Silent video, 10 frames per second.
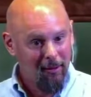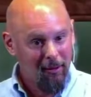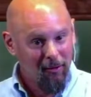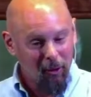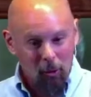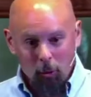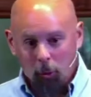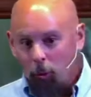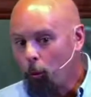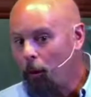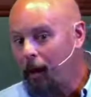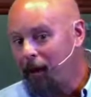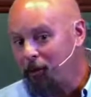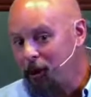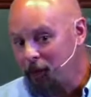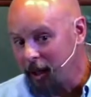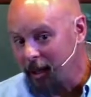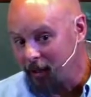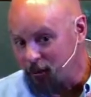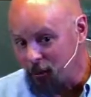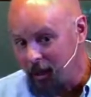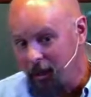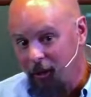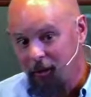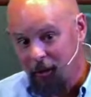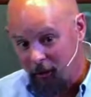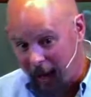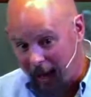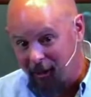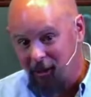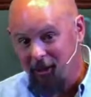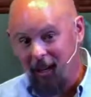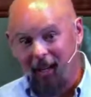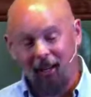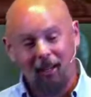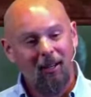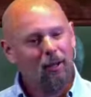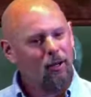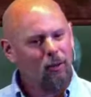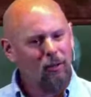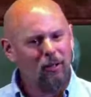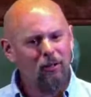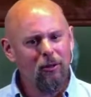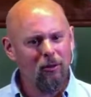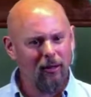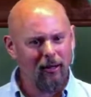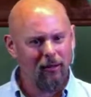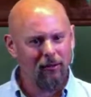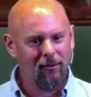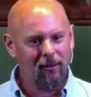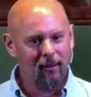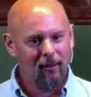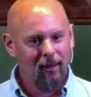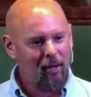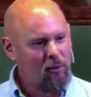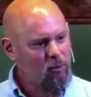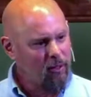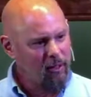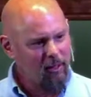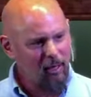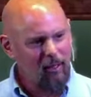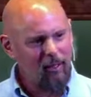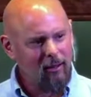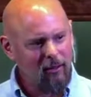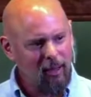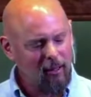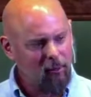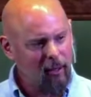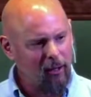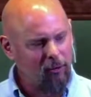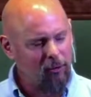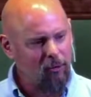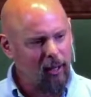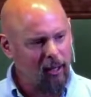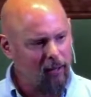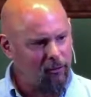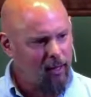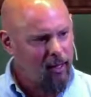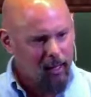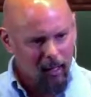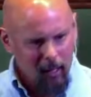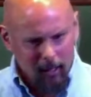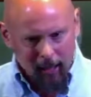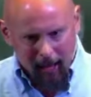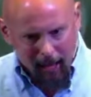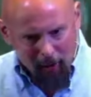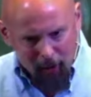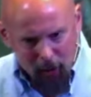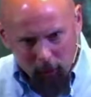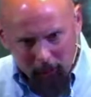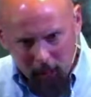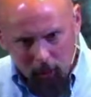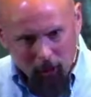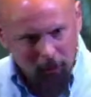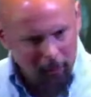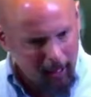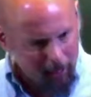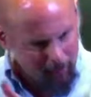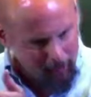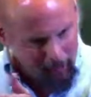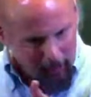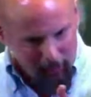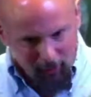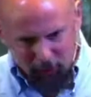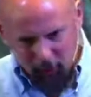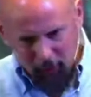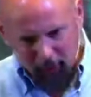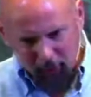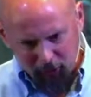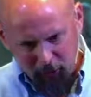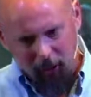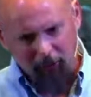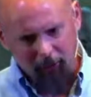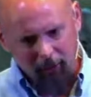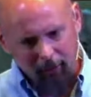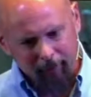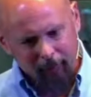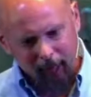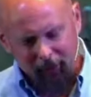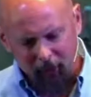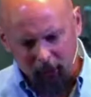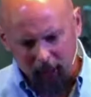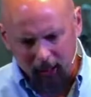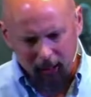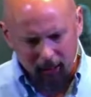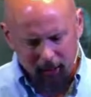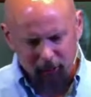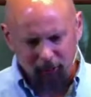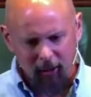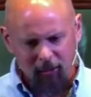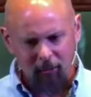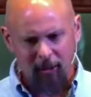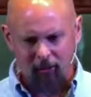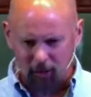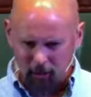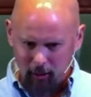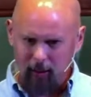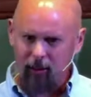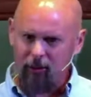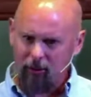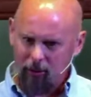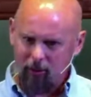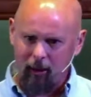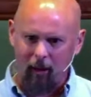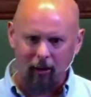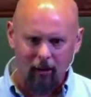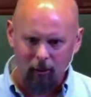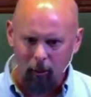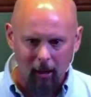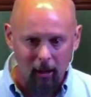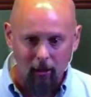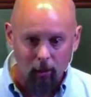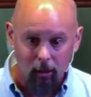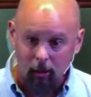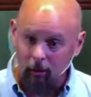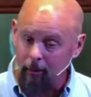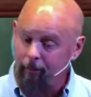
So whenever you're getting triggered or agitated, you can do this. I've been really taking this on the past few days, and everyone that walks by, if a lady this morning was crossing at the red light in front of me and she looked like she was carrying the weight of the world,